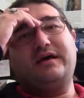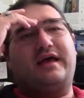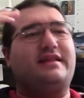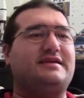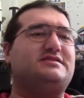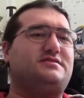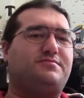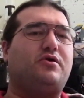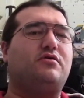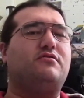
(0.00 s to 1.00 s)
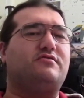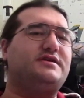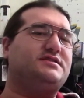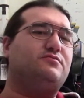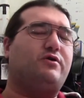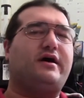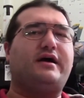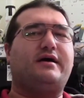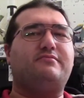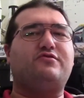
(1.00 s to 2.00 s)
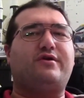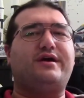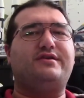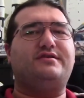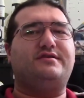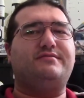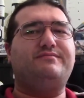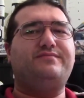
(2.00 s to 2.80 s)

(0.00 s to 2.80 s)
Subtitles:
And this is part of the reason why I'm trying to